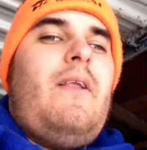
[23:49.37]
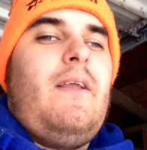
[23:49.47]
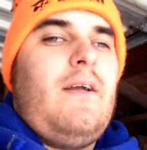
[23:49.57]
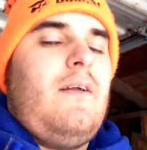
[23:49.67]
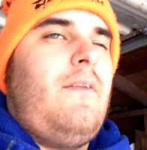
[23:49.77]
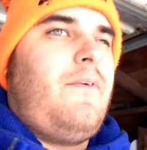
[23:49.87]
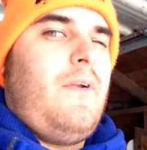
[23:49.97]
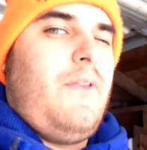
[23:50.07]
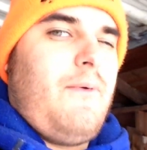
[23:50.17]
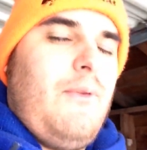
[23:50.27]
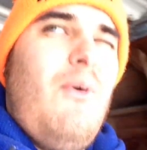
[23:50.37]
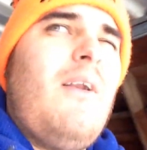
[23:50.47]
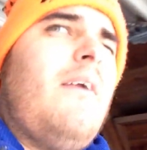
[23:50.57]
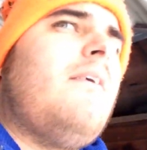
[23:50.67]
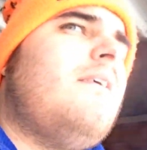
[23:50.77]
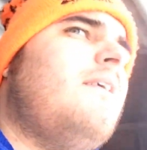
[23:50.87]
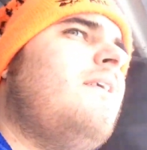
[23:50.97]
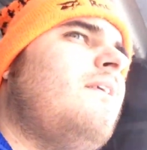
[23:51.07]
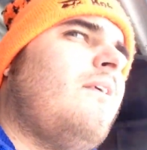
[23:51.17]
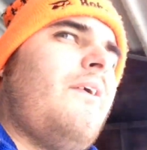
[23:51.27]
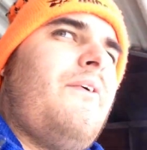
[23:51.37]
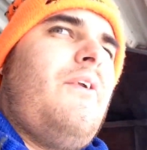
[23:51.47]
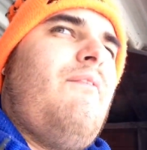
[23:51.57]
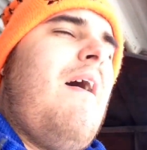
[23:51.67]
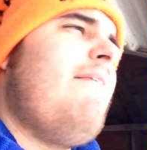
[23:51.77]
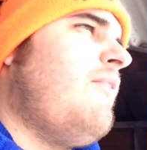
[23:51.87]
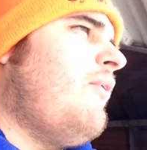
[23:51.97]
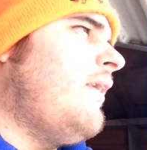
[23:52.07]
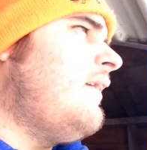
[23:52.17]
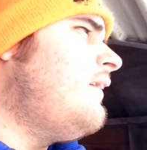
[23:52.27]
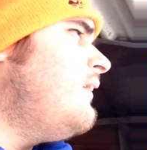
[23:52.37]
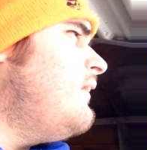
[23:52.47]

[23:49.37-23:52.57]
getting a 3320 or a 3520